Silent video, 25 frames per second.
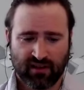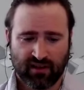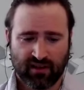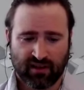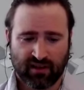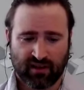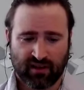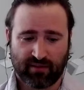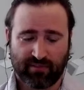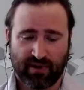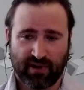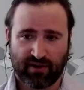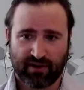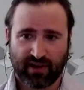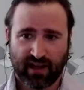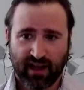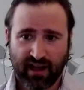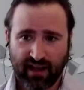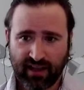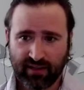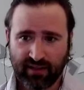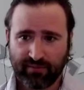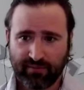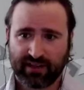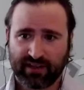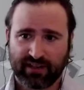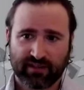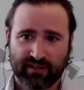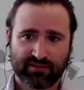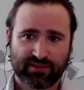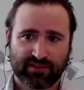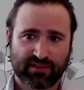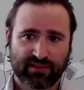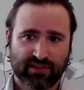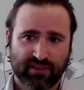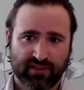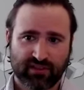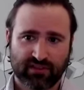about, hi, my
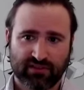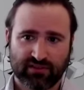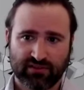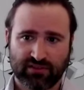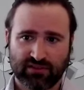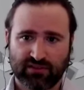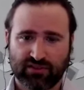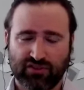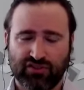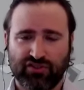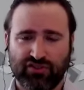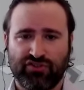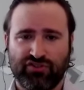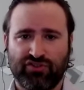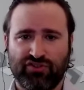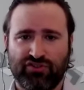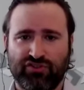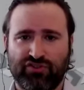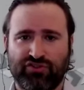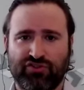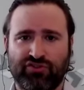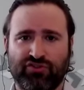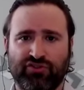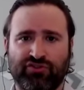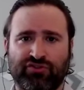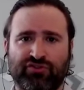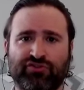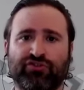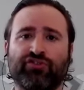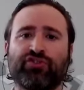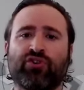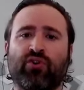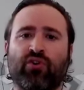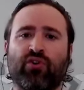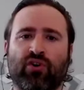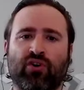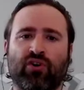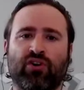name's
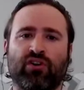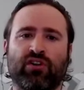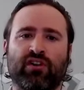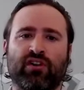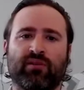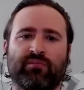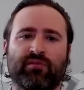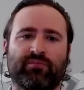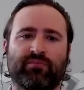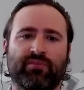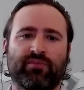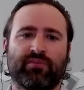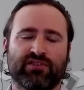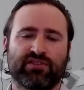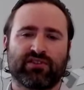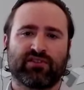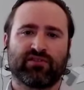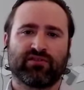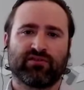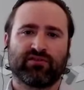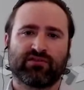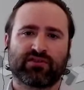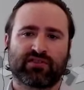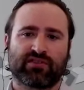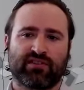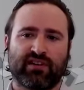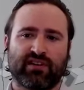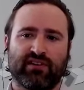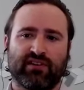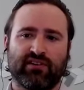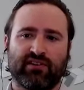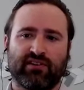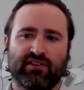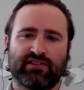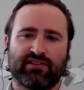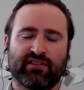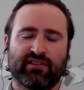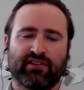Joel. I'm a person who
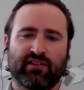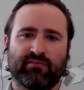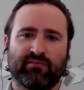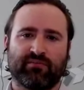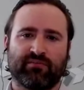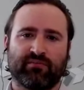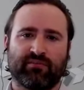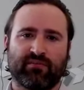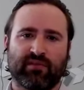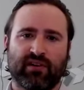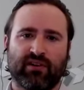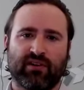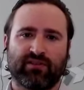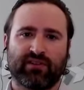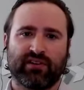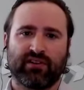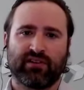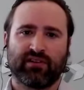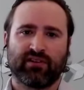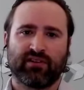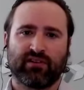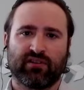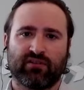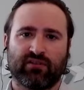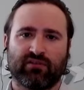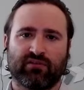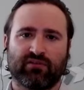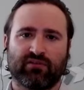stutters, and I'm out here